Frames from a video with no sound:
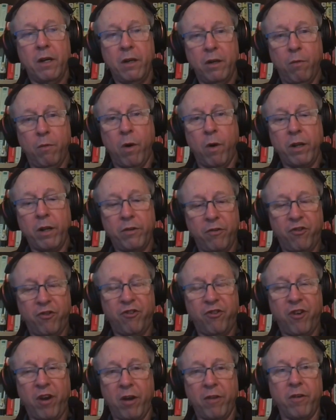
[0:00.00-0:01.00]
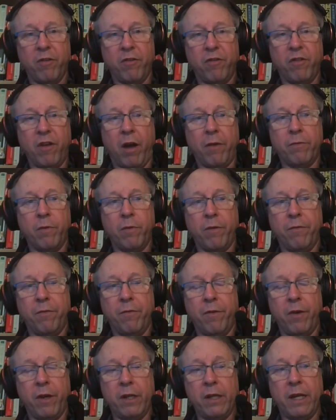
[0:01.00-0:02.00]
who wanted to share their software
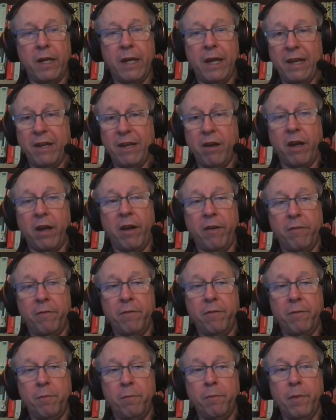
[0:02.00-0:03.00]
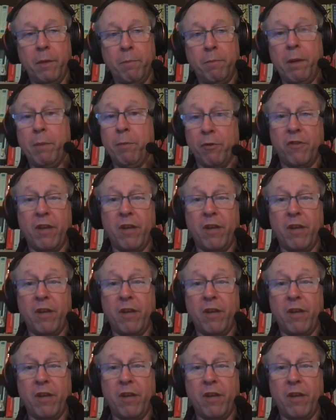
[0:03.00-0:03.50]
freely and not have people